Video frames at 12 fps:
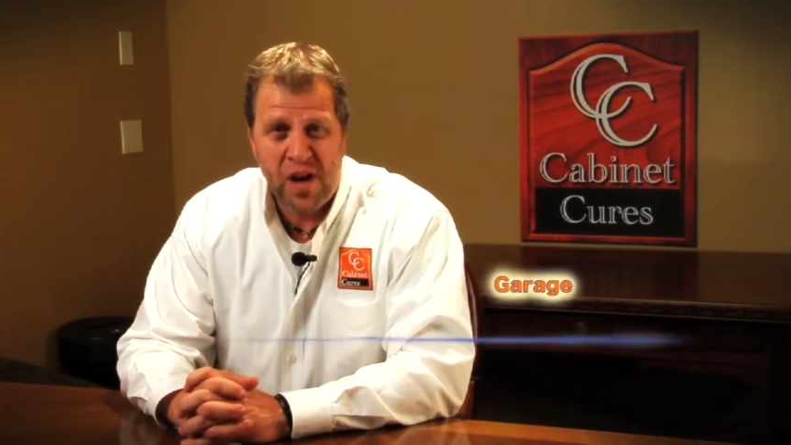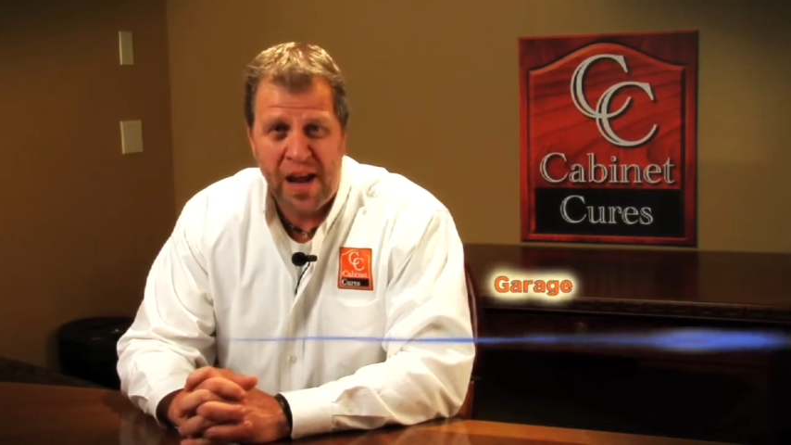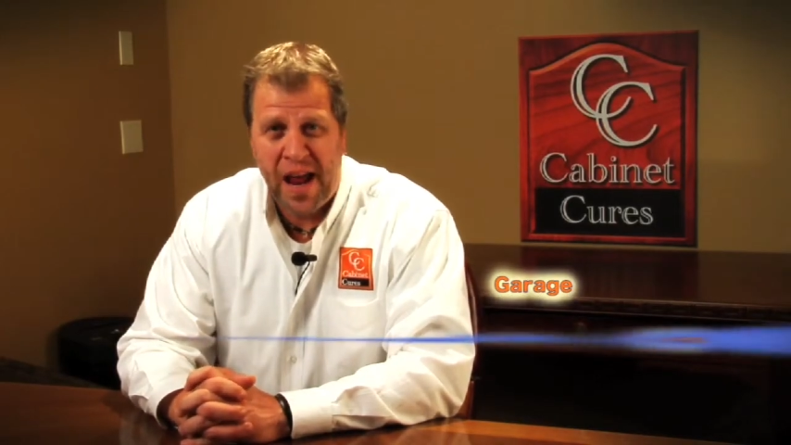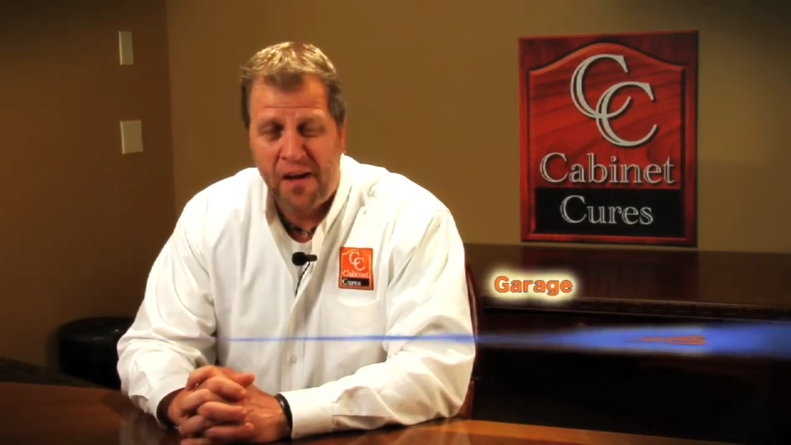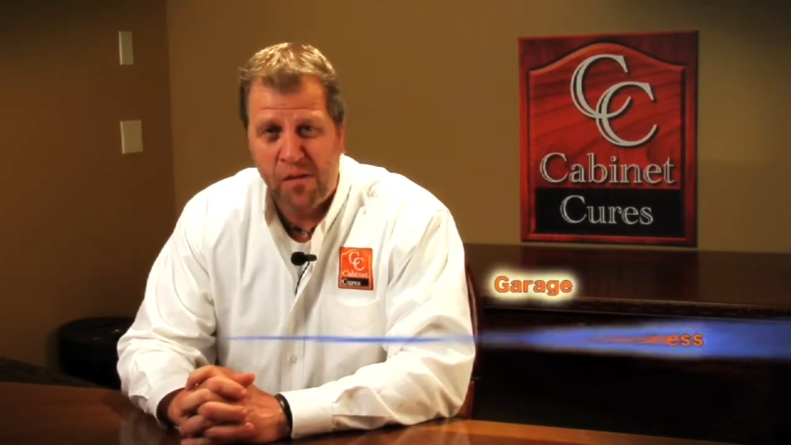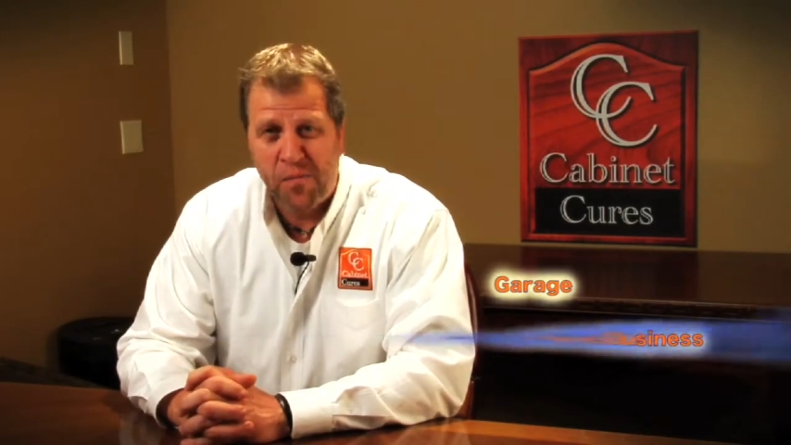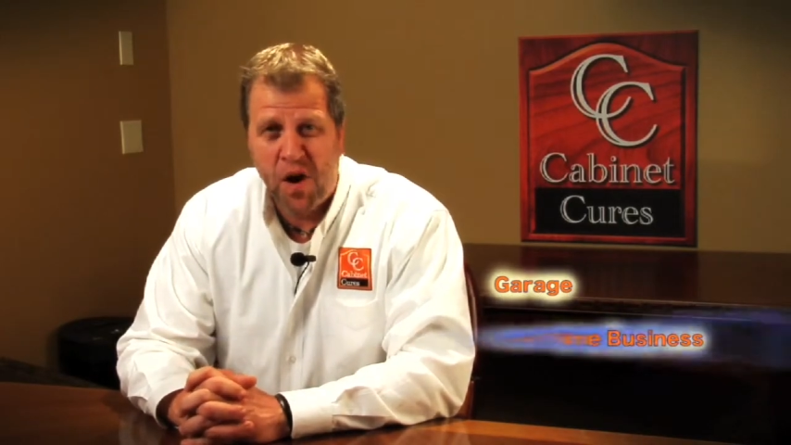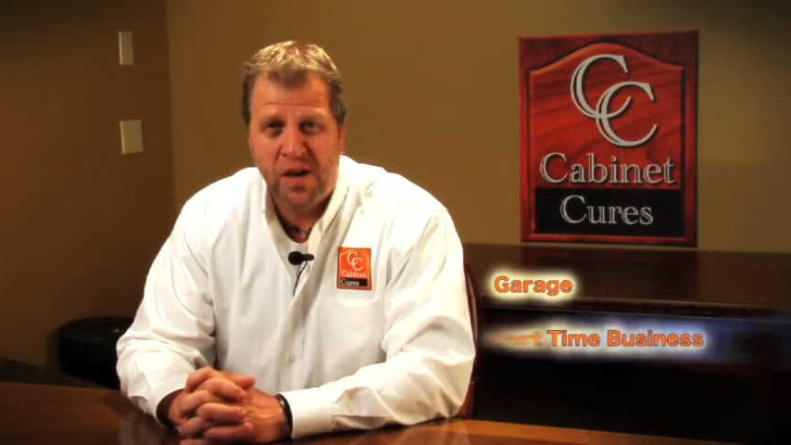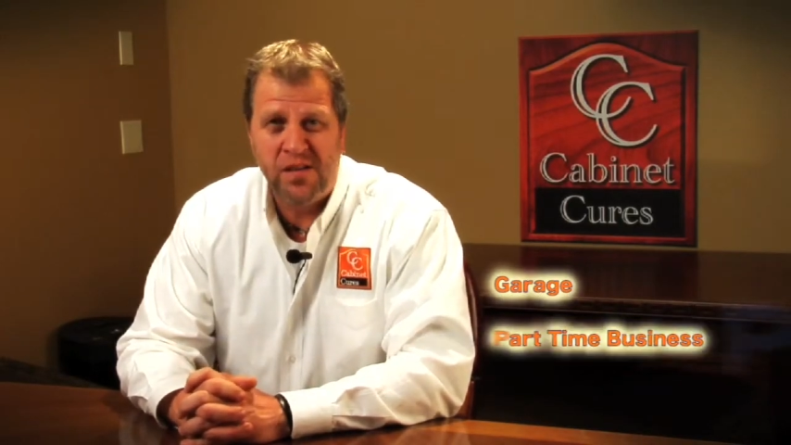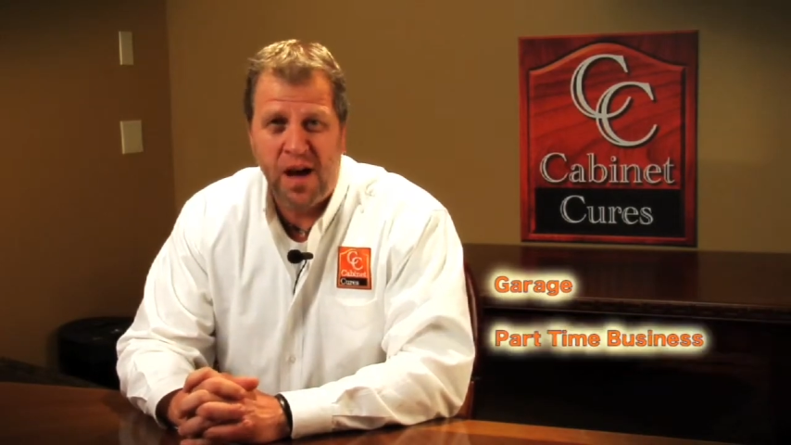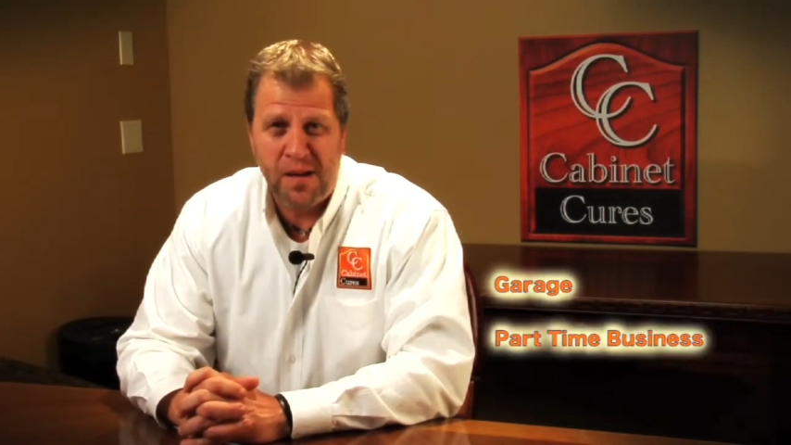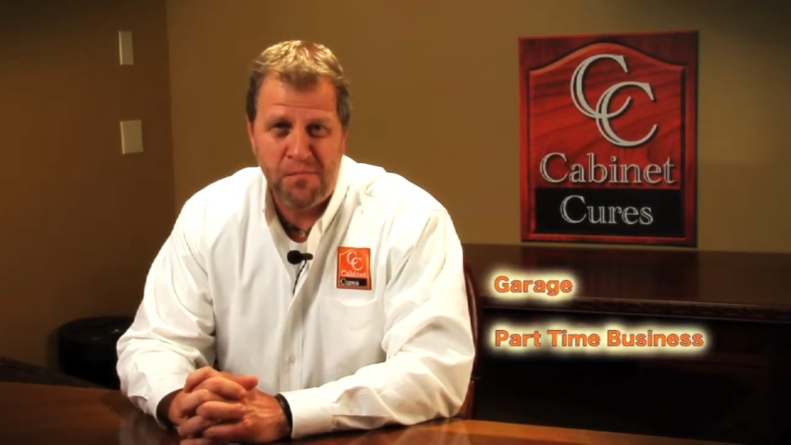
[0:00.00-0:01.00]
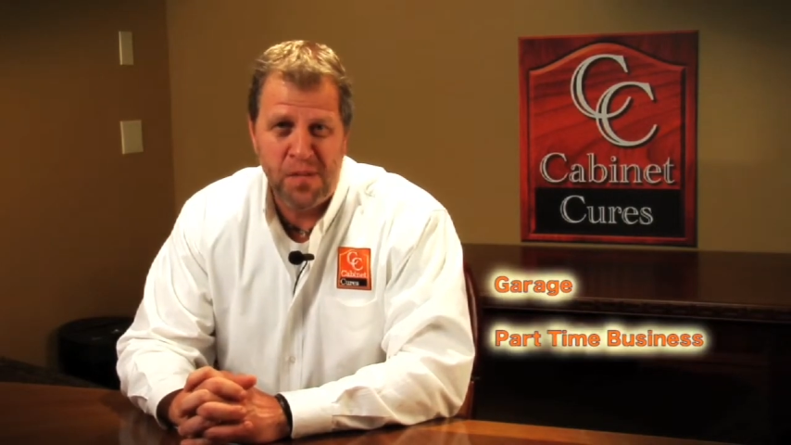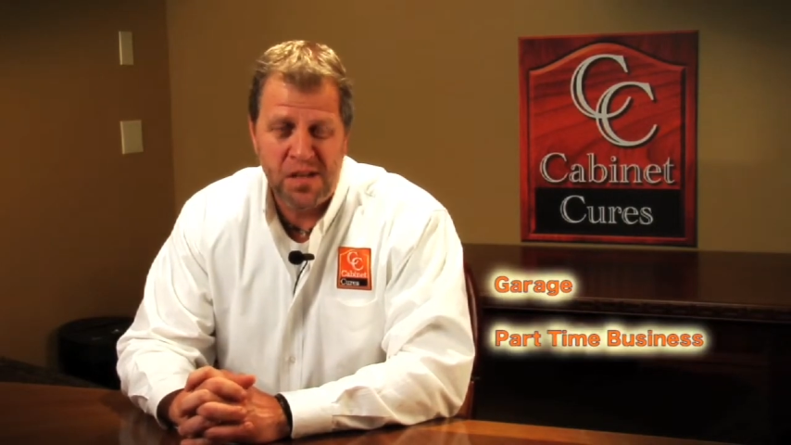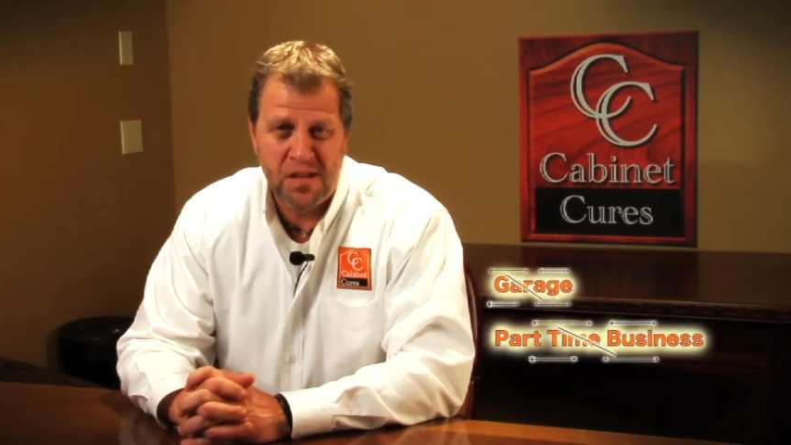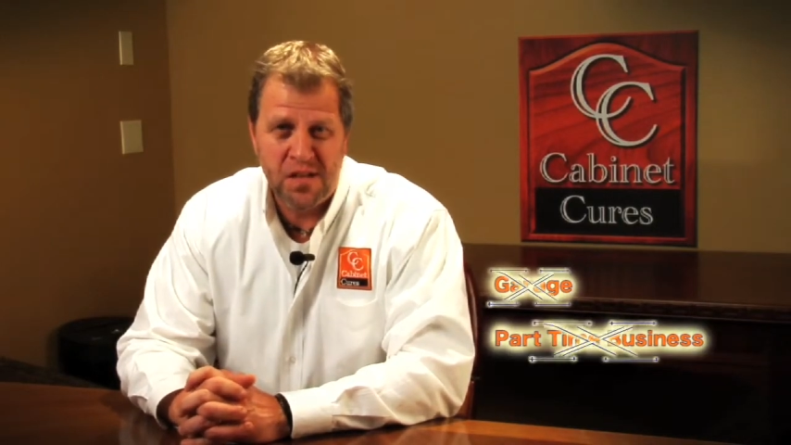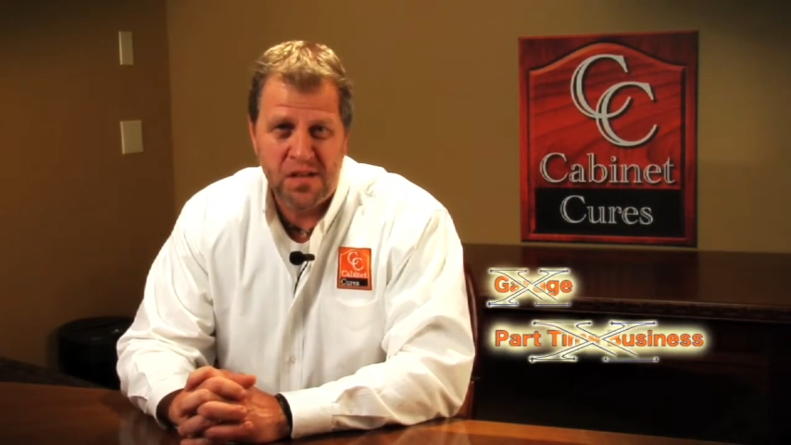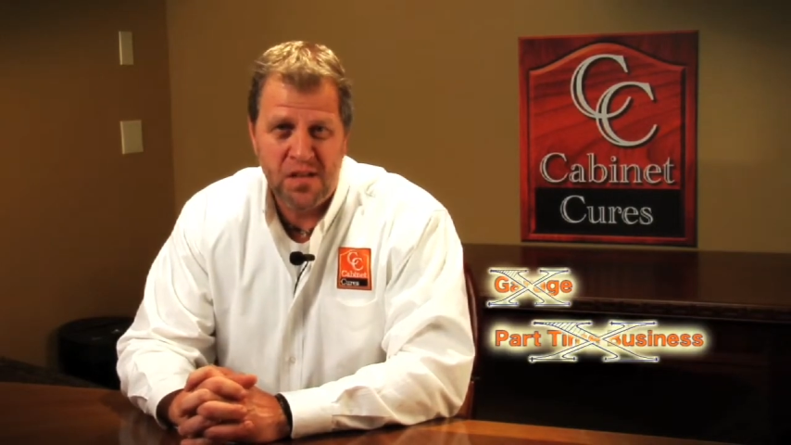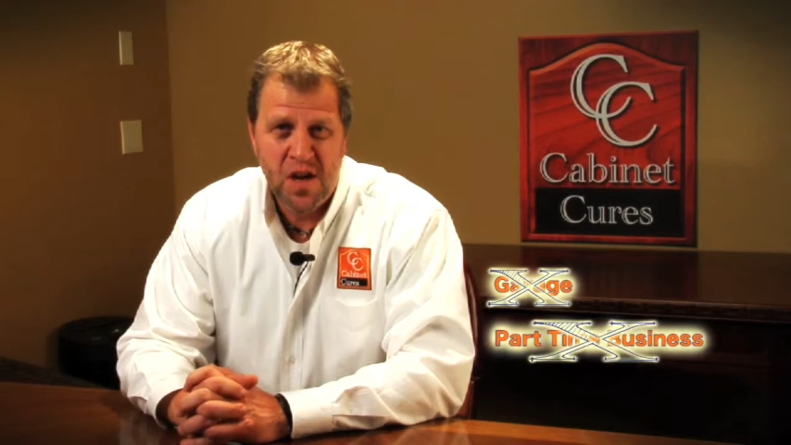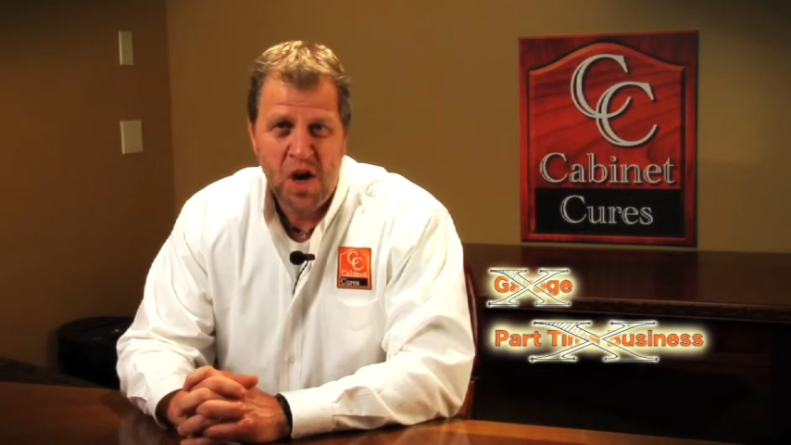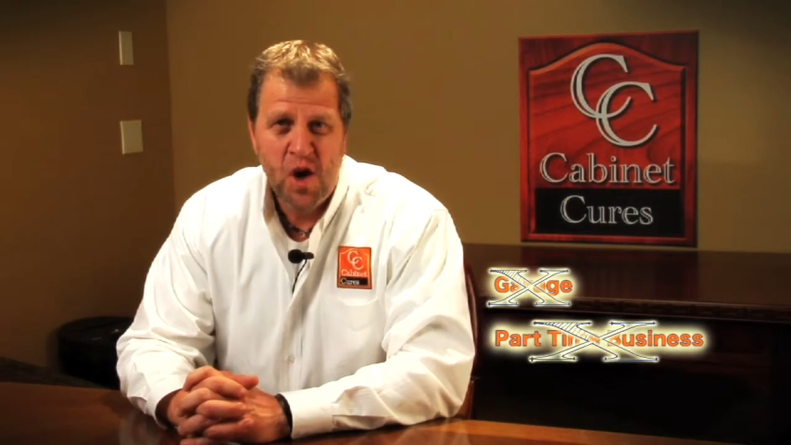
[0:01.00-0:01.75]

and have a part time business.